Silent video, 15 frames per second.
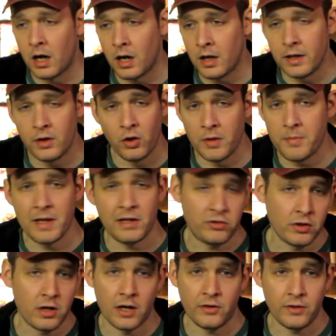It only makes
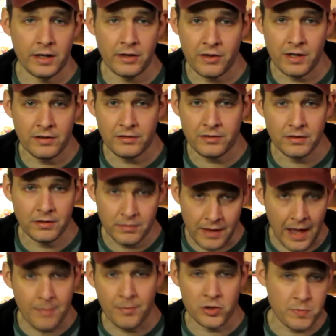cigars like this
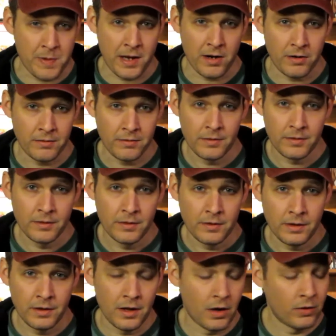that much better,
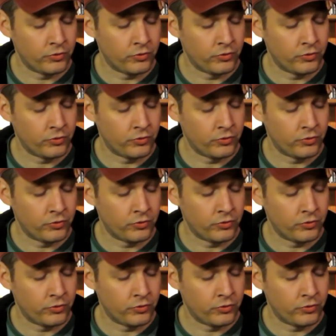you know.